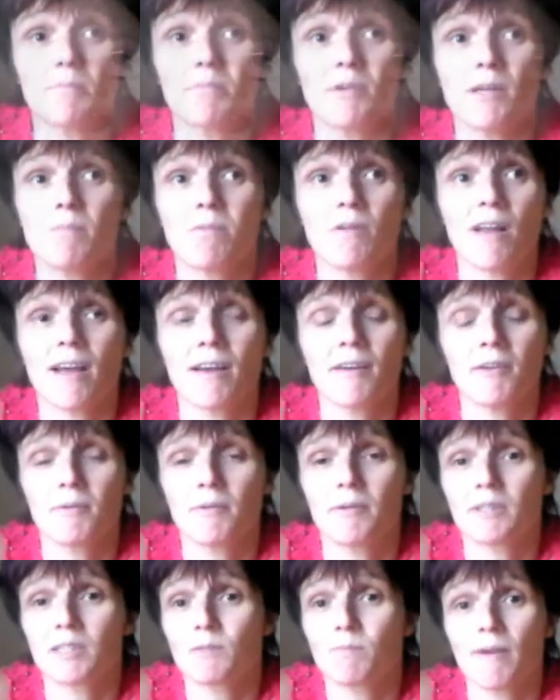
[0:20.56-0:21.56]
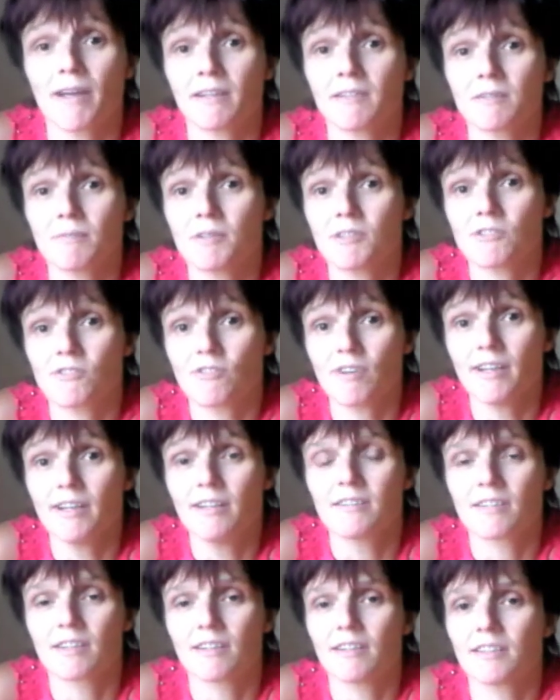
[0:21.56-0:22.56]
people how you'd expect to be
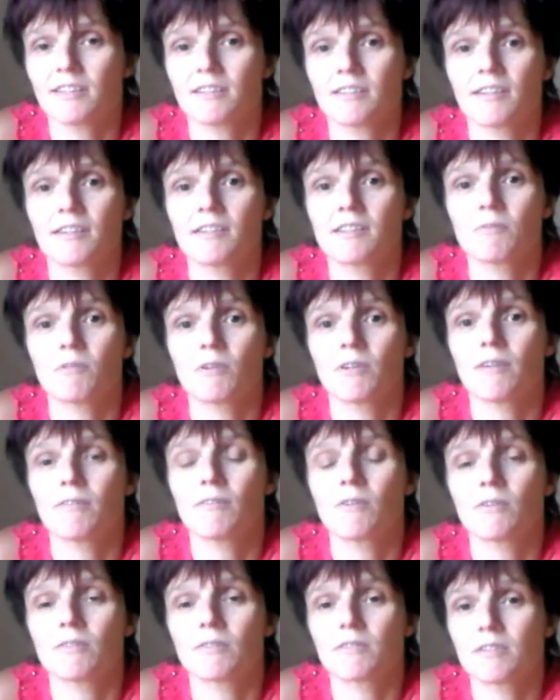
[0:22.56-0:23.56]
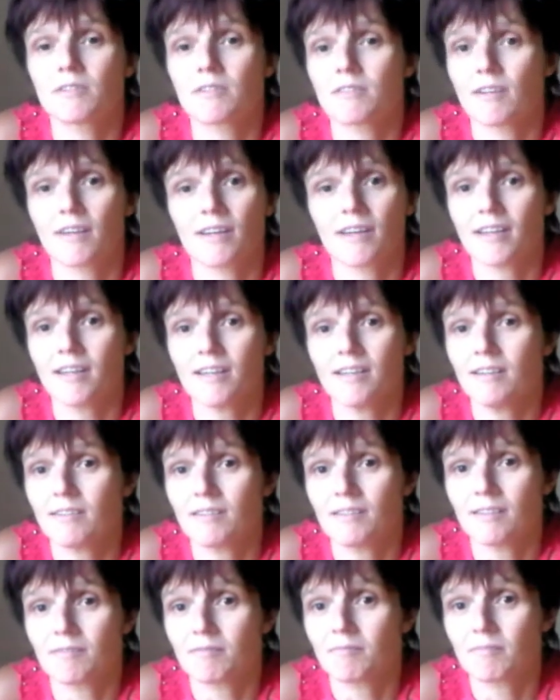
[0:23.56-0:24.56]
treated, listening to what they've got to say,
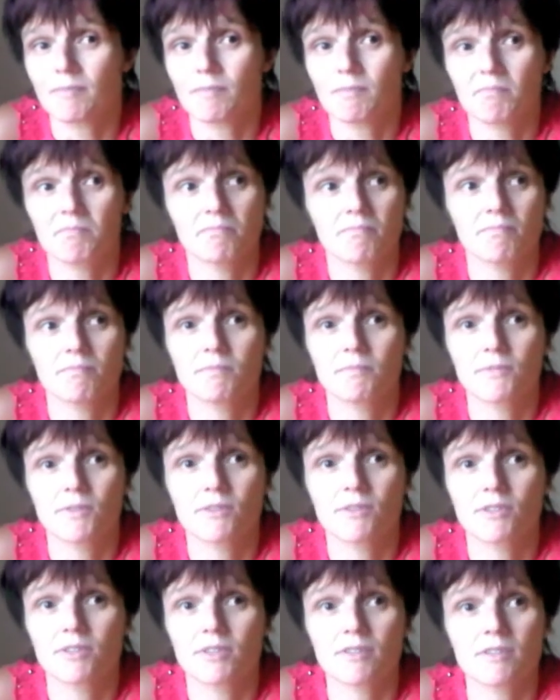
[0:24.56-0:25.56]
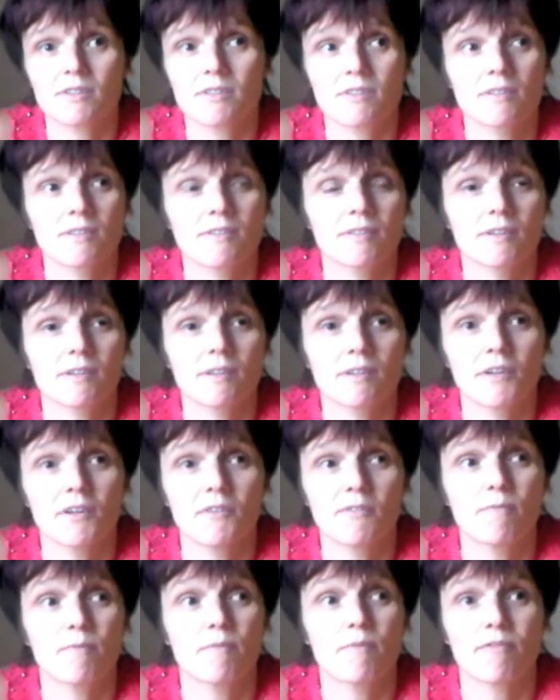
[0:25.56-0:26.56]
just kind
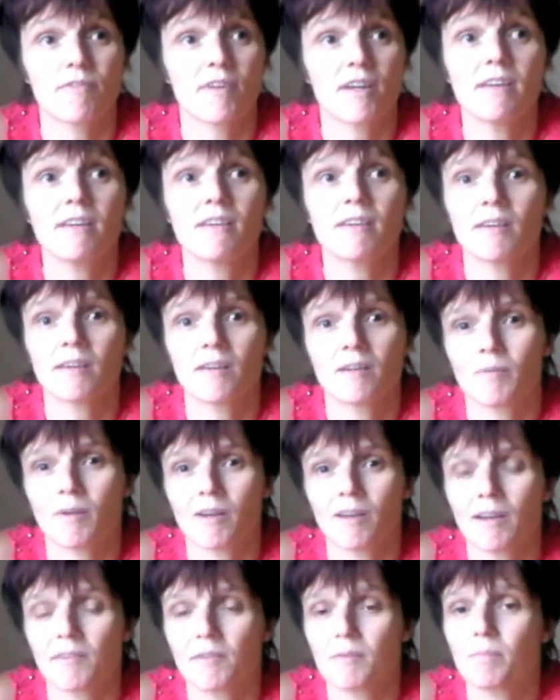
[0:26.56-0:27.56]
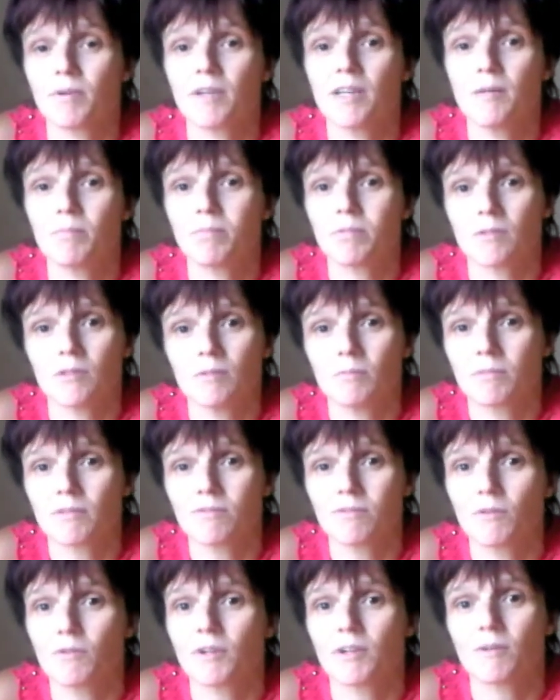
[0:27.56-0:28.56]
of thinking about other people
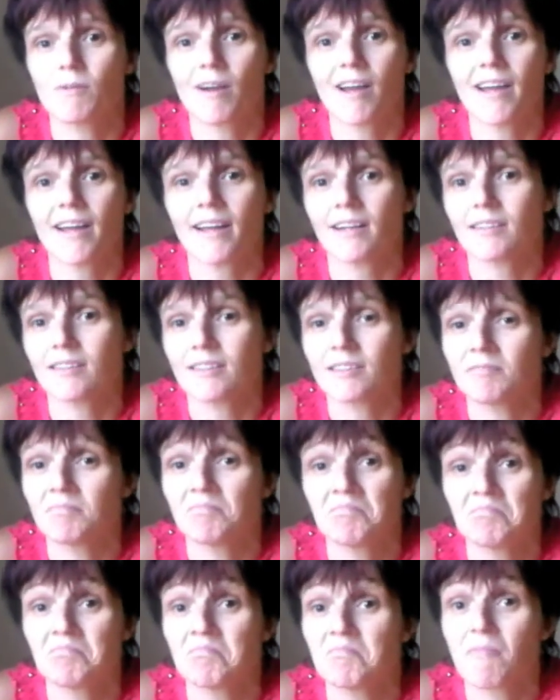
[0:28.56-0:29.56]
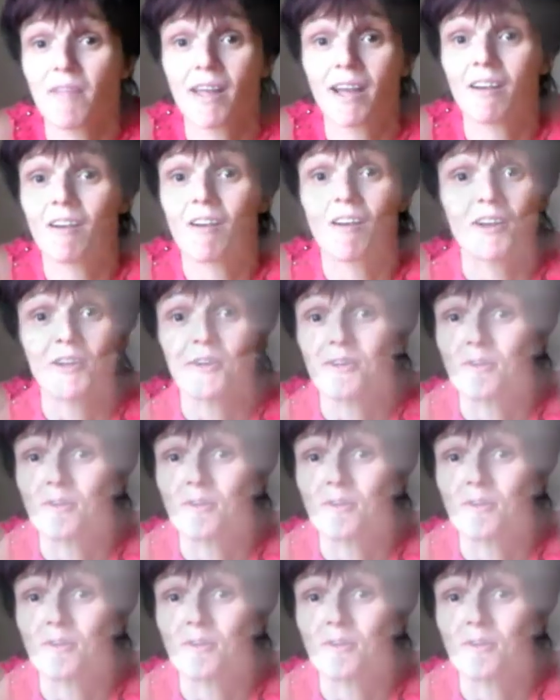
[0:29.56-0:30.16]
before you act. That kind